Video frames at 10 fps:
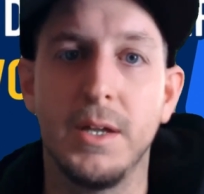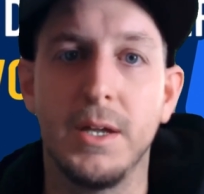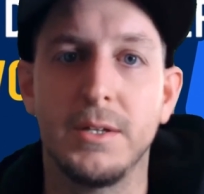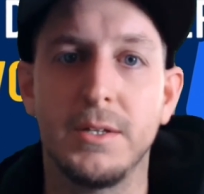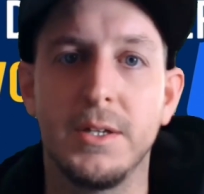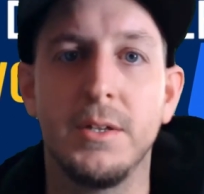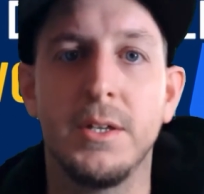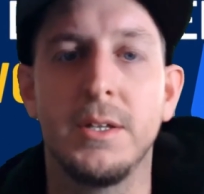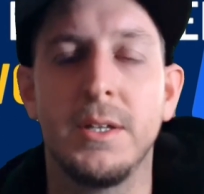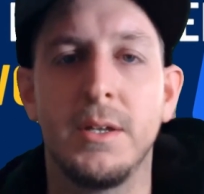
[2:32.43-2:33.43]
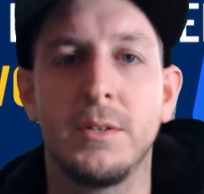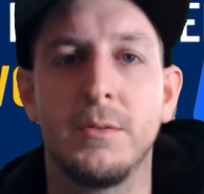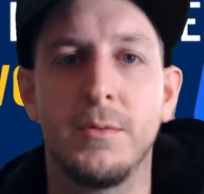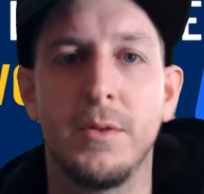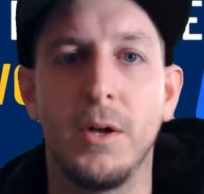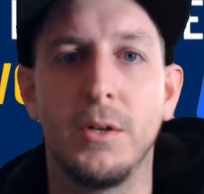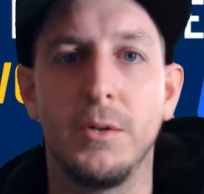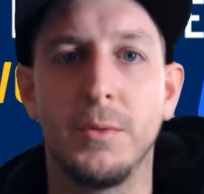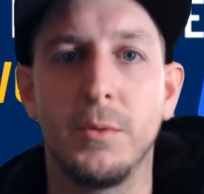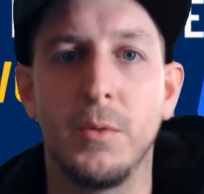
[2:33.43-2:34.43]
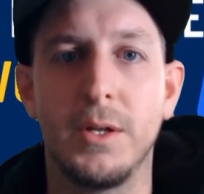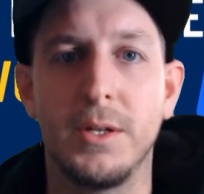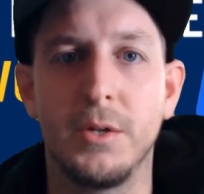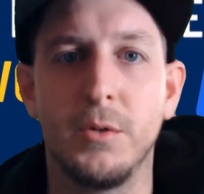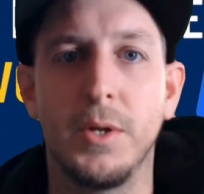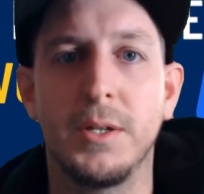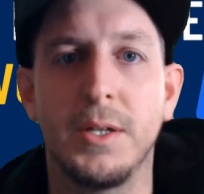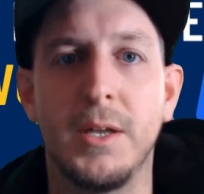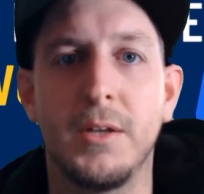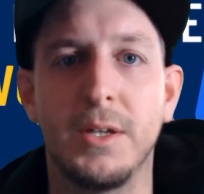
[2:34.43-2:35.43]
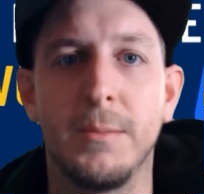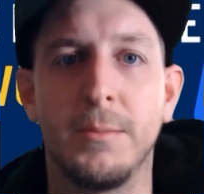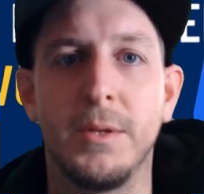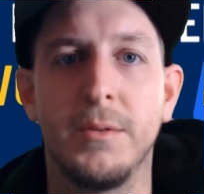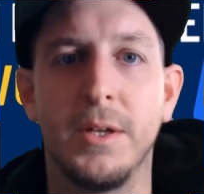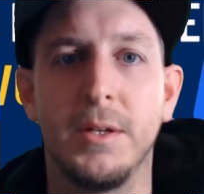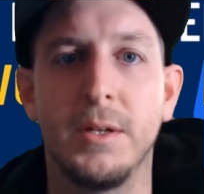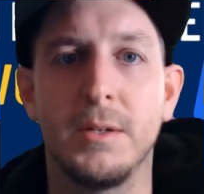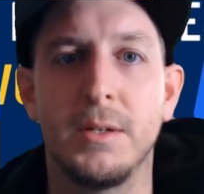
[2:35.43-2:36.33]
and to see the details of a volume, run kubectl get PV.